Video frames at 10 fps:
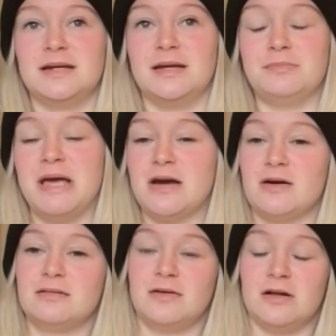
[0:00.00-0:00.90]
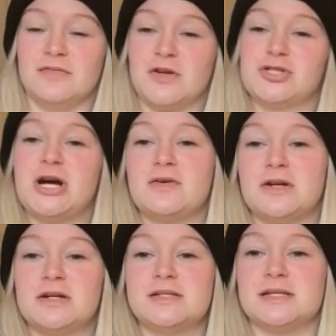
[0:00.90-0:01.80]
and make all of their
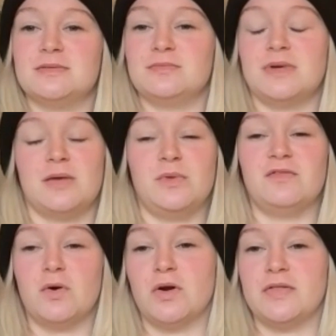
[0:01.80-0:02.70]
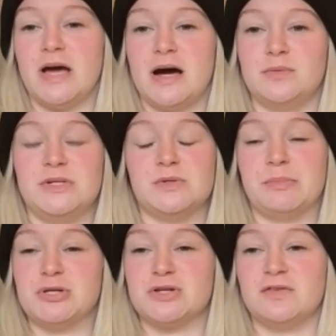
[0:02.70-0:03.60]
chowders, and we vote on that, and we do a
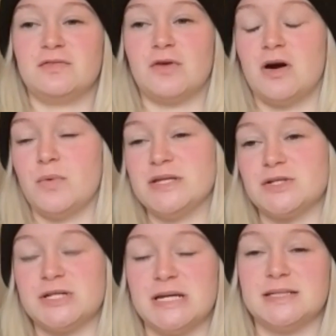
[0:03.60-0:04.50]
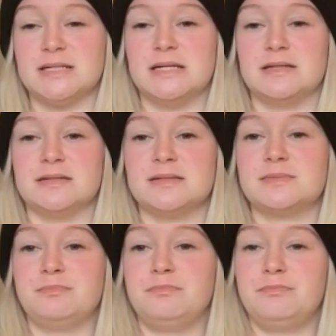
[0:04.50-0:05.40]
bunch of raw oyster
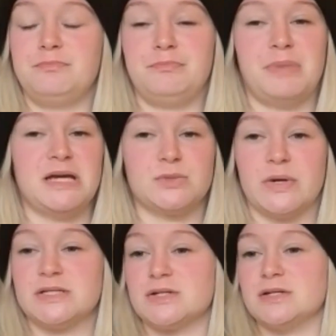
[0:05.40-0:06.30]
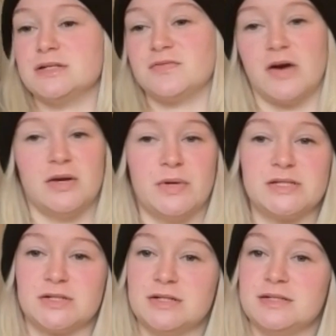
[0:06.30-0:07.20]
tastings, baked oysters, fried
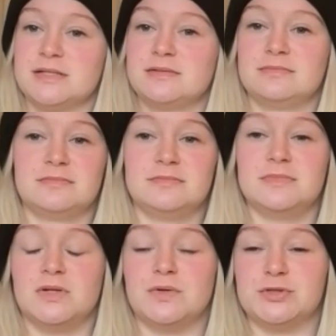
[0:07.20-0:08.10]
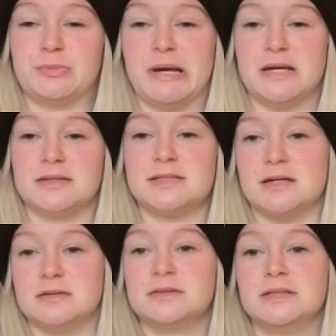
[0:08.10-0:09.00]
oysters, the whole shebang.
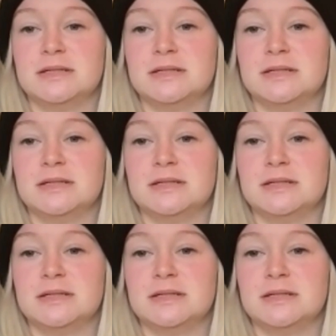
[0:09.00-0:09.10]
So